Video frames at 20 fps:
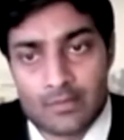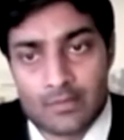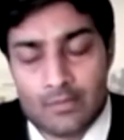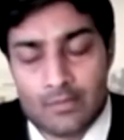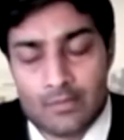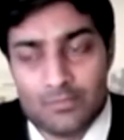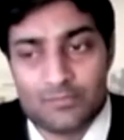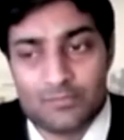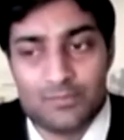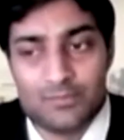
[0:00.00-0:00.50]

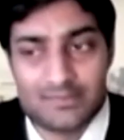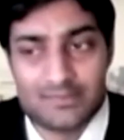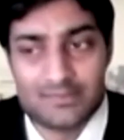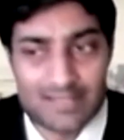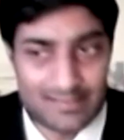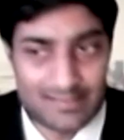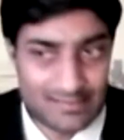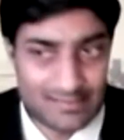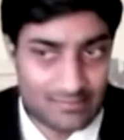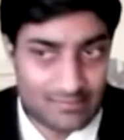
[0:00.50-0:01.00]
But we try
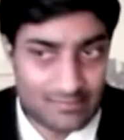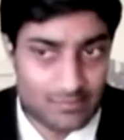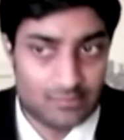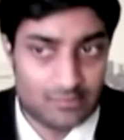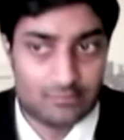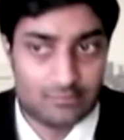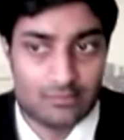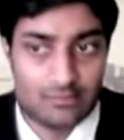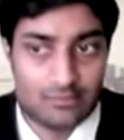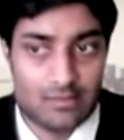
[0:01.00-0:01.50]
and keep it
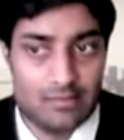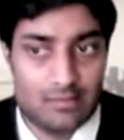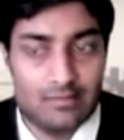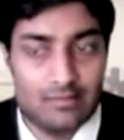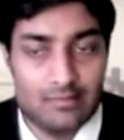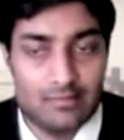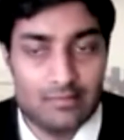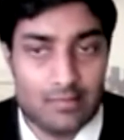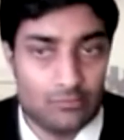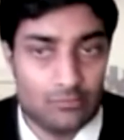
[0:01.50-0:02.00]

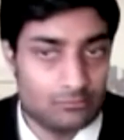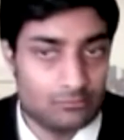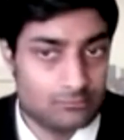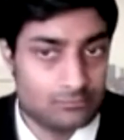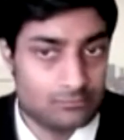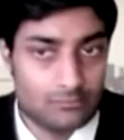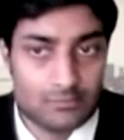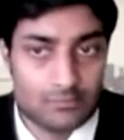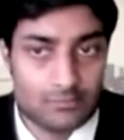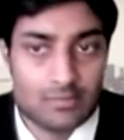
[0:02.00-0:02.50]
around
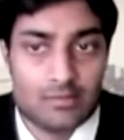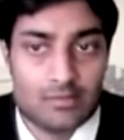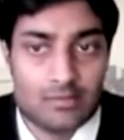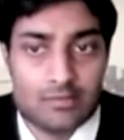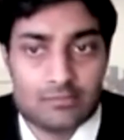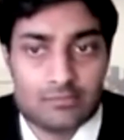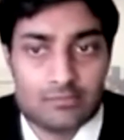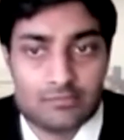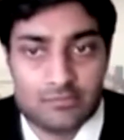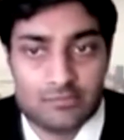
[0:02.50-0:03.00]

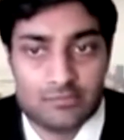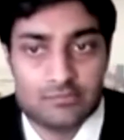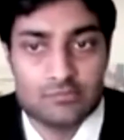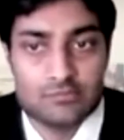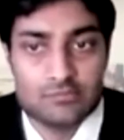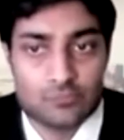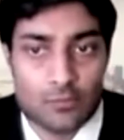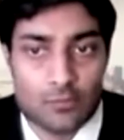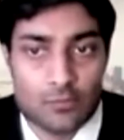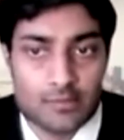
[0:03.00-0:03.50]

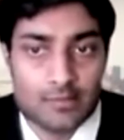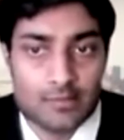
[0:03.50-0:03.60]
60-40.